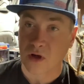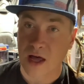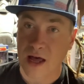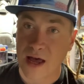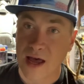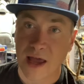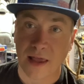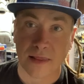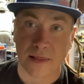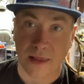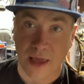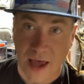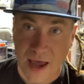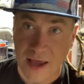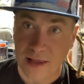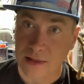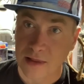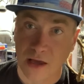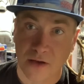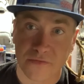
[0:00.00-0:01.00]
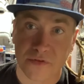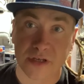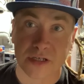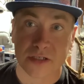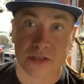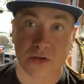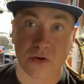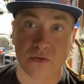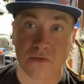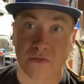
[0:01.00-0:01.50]
I love these
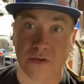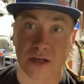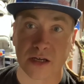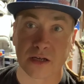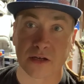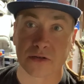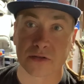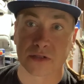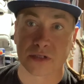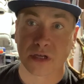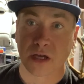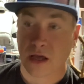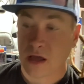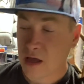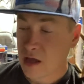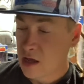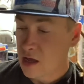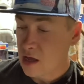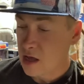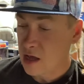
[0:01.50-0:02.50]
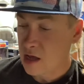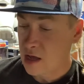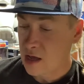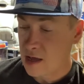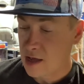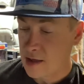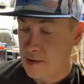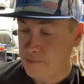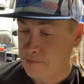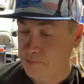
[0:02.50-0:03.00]
two figures.
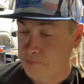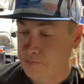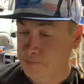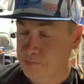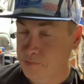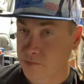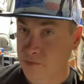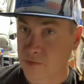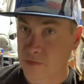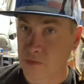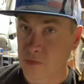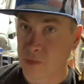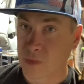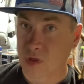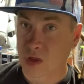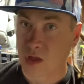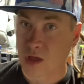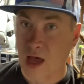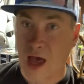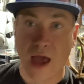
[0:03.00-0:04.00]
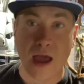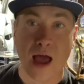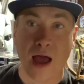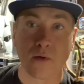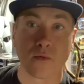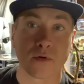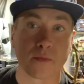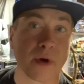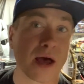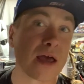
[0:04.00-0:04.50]
I
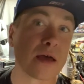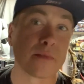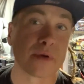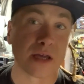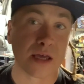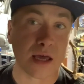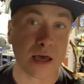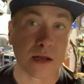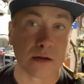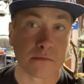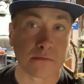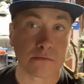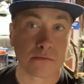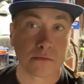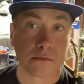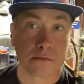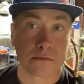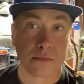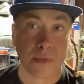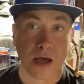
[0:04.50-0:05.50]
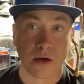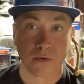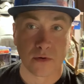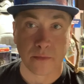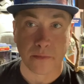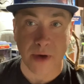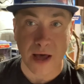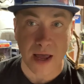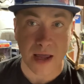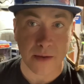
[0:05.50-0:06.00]
would buy him again. I would
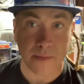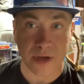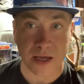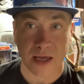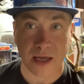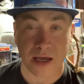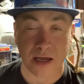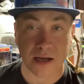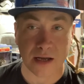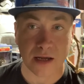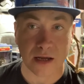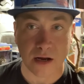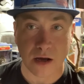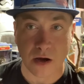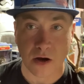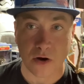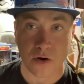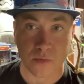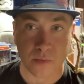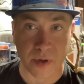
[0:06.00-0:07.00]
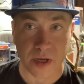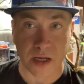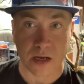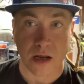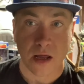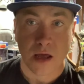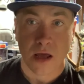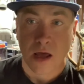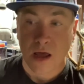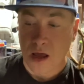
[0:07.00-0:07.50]
buy him again in a heartbeat.
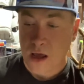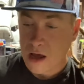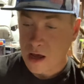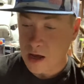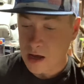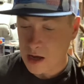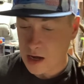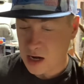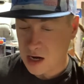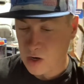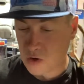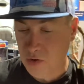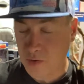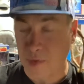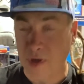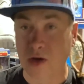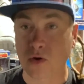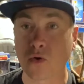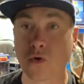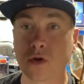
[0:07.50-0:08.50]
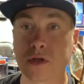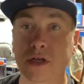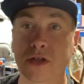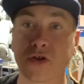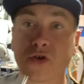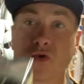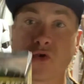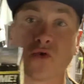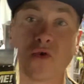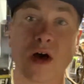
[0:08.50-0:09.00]
And it would be cool to
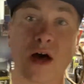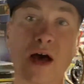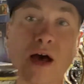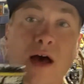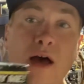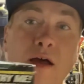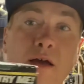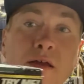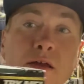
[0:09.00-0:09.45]
do a